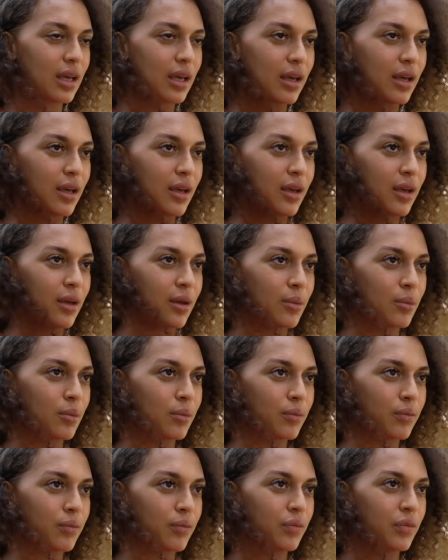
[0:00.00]

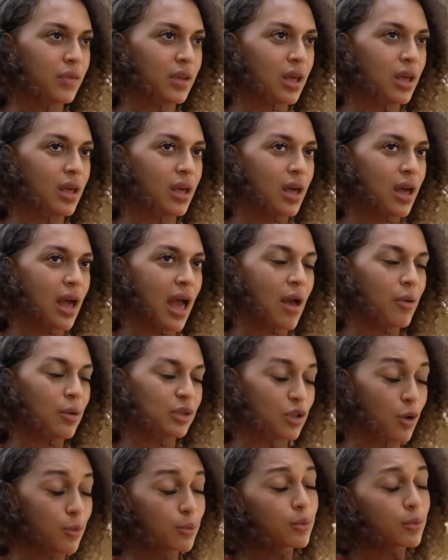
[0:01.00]
I
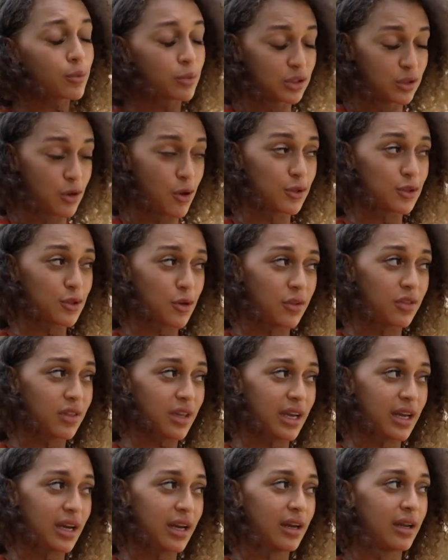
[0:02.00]
was also
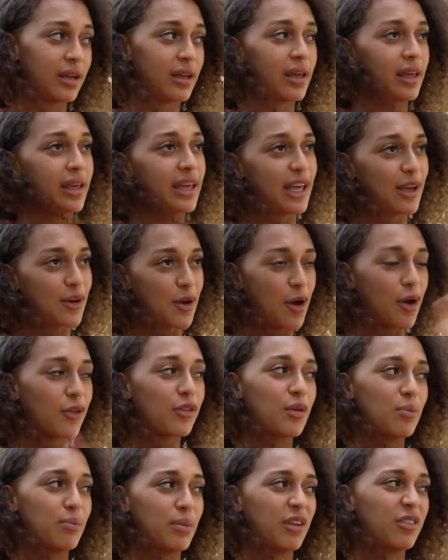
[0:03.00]
there. He called
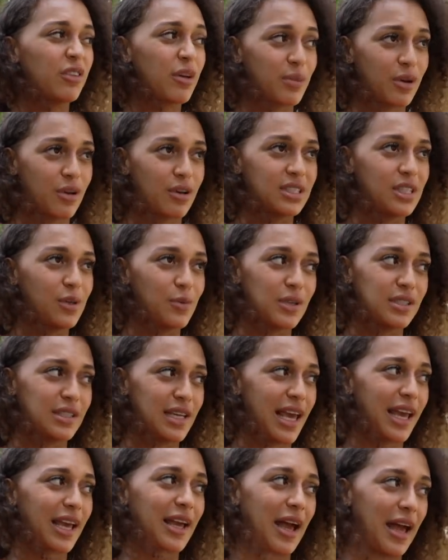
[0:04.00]
the midwife because he was
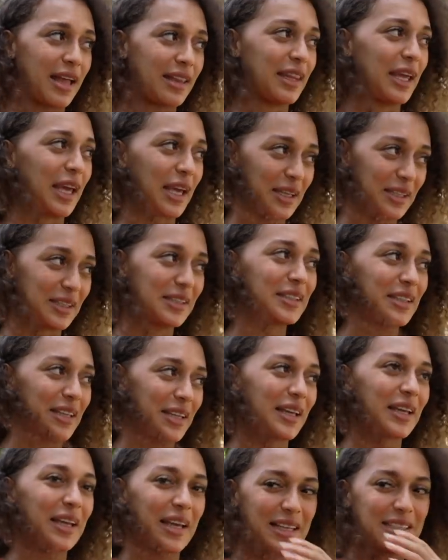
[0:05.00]
like, I think
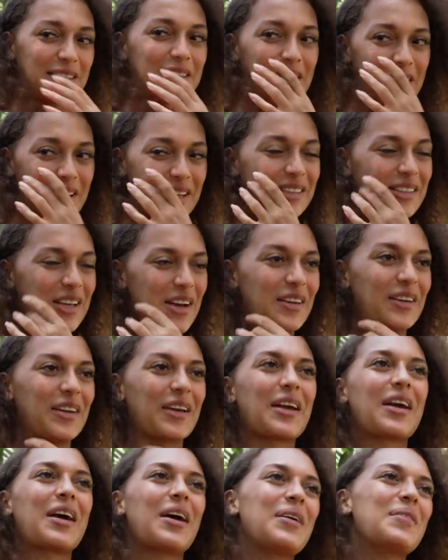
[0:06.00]
it's gonna
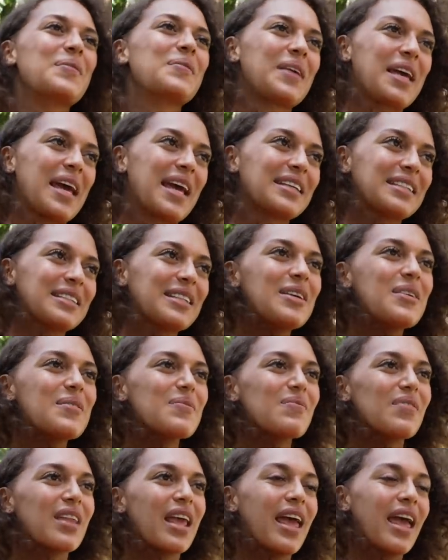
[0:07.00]
come, yes.
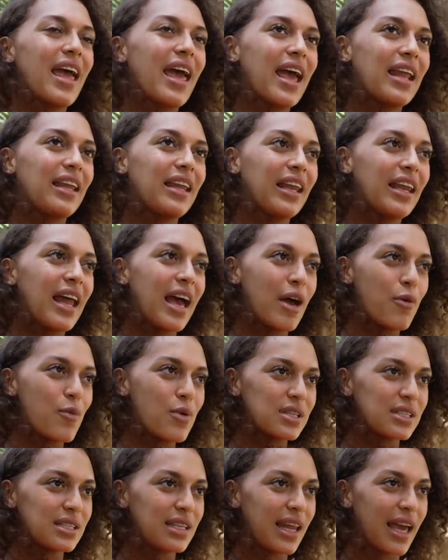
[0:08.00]
And then I
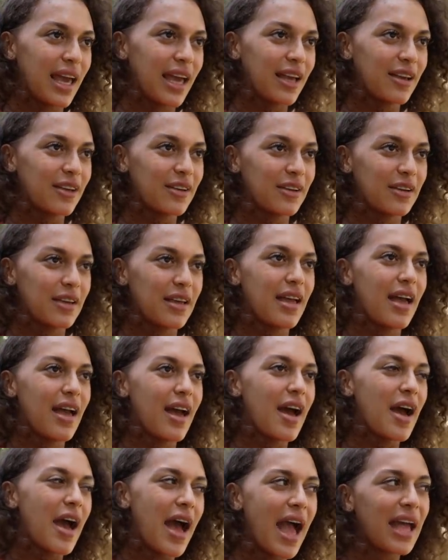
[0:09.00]
was like,
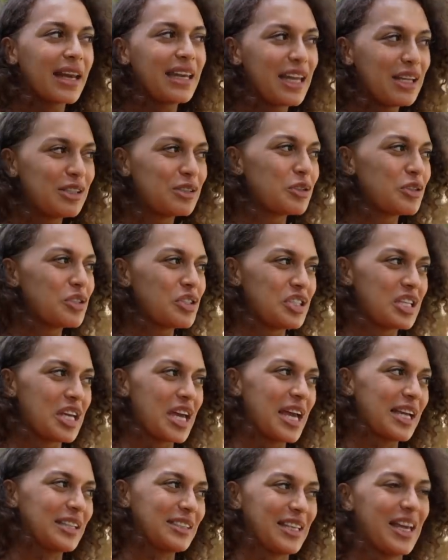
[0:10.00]
I need to
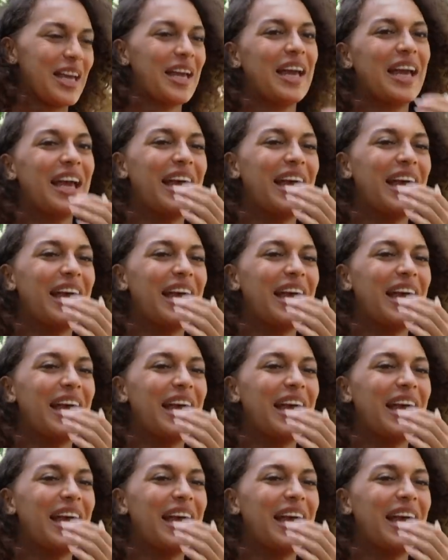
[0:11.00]
shit.